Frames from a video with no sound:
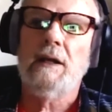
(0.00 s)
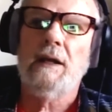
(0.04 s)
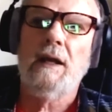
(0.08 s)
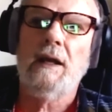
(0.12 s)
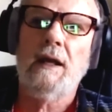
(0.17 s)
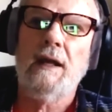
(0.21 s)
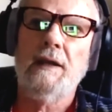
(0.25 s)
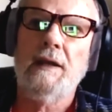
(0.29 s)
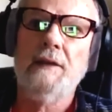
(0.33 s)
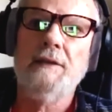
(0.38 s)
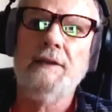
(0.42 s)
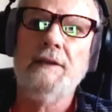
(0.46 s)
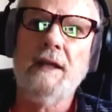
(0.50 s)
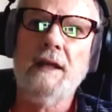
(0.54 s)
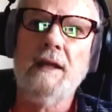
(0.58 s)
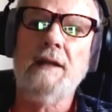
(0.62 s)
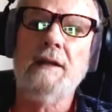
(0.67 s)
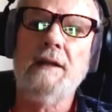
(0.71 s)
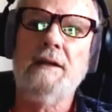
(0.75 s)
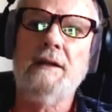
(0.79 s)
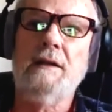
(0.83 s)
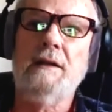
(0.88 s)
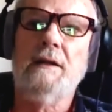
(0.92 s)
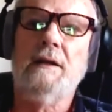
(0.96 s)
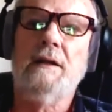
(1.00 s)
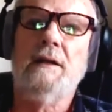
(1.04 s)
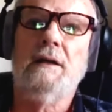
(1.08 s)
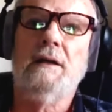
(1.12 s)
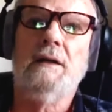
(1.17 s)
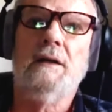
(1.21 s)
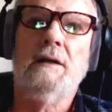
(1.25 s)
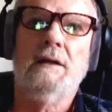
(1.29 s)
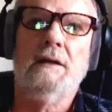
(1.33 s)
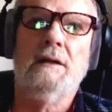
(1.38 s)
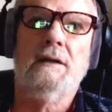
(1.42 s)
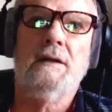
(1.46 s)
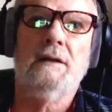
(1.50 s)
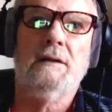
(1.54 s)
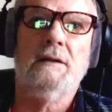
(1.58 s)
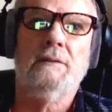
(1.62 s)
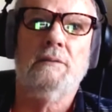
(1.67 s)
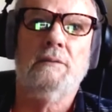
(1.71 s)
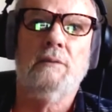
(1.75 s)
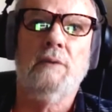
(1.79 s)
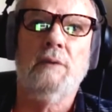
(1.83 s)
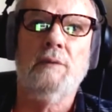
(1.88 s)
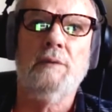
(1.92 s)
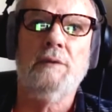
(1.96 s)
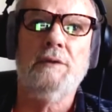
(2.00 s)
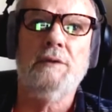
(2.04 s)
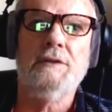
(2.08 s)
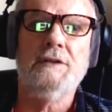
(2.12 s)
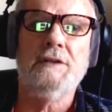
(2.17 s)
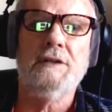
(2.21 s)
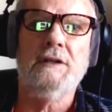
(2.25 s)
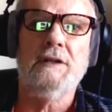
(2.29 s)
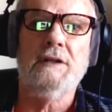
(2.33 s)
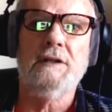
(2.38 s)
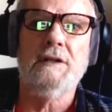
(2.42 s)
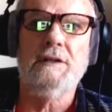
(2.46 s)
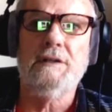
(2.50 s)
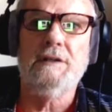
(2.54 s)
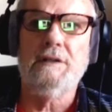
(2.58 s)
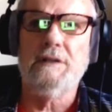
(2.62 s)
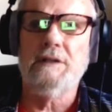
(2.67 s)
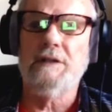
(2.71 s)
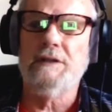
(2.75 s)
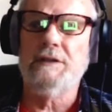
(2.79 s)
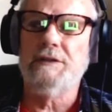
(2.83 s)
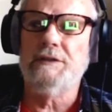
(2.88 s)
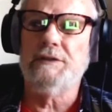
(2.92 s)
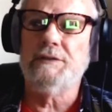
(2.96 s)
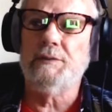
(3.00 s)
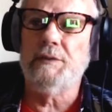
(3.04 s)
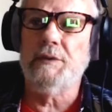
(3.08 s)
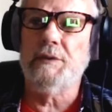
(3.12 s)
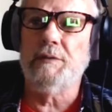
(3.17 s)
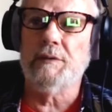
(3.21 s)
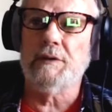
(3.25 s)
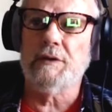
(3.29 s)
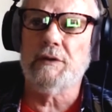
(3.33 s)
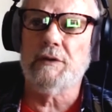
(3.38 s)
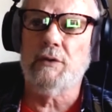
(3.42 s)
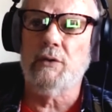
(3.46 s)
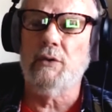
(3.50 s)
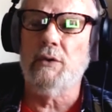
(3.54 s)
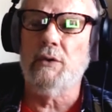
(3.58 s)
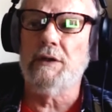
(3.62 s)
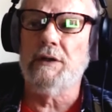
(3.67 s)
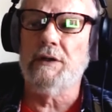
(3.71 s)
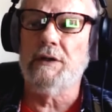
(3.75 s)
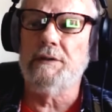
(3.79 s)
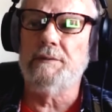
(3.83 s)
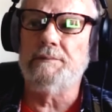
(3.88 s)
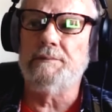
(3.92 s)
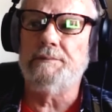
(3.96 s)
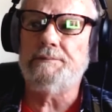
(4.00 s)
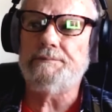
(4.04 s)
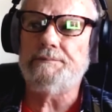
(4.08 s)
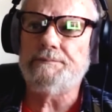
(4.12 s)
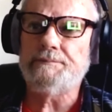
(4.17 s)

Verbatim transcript: and then uh, what we did is we recorded